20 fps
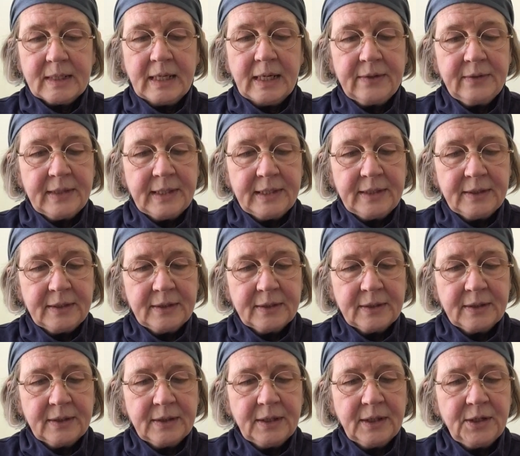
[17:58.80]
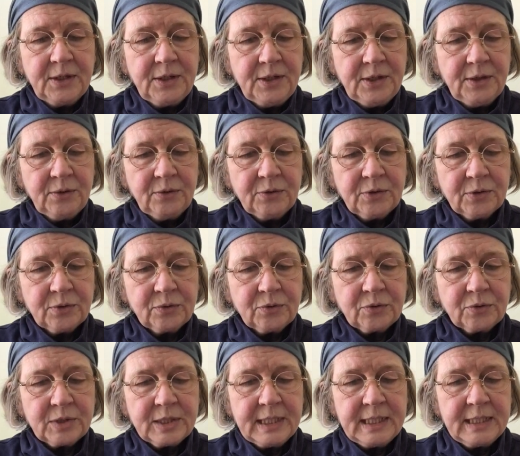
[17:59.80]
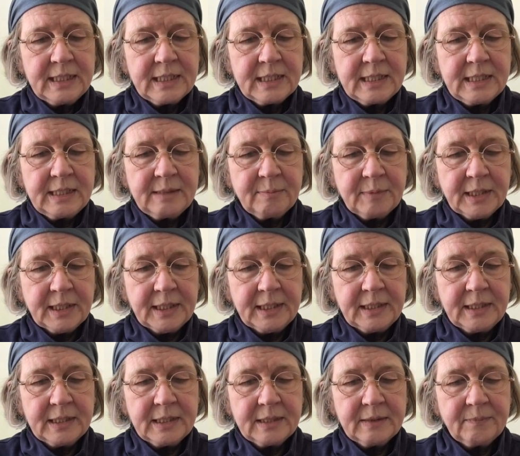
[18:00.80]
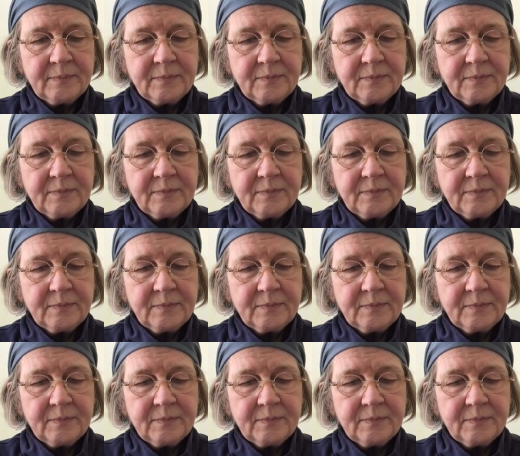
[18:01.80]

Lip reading: And then a new thought enters his mind,